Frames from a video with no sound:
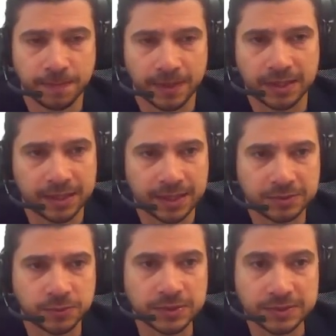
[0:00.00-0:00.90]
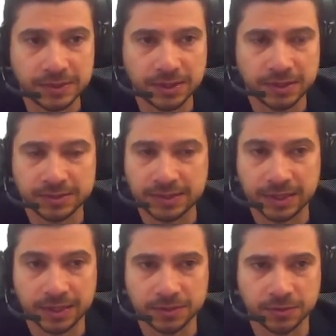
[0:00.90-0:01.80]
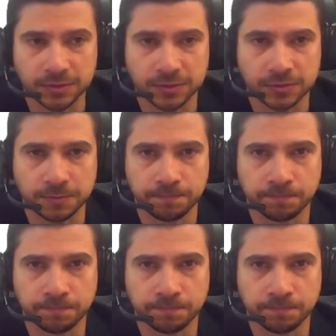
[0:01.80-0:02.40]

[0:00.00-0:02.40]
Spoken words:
and it has 1 second to